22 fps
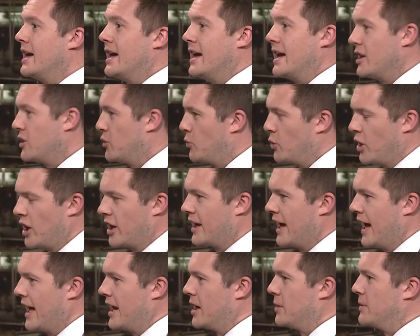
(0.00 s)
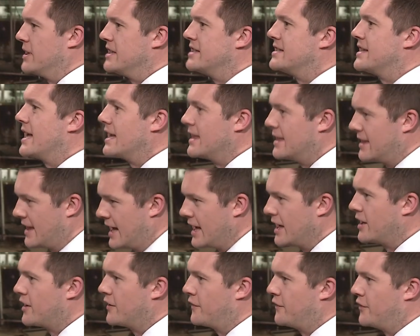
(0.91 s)
hear the word cannabis, they
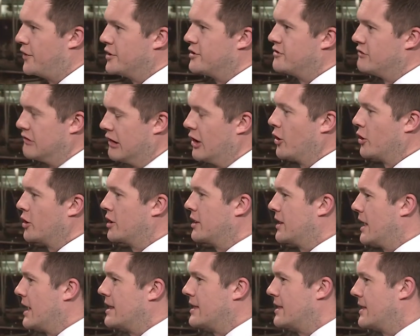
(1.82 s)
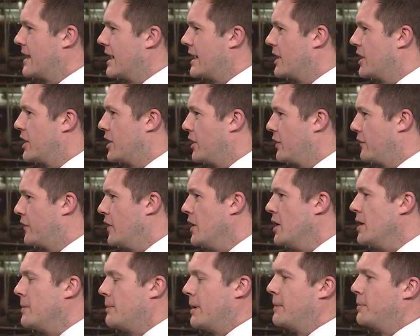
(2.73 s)
think of the drug, they think of
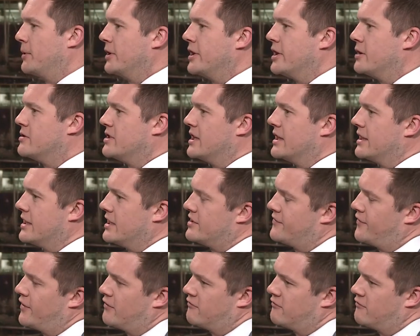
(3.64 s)
people using this for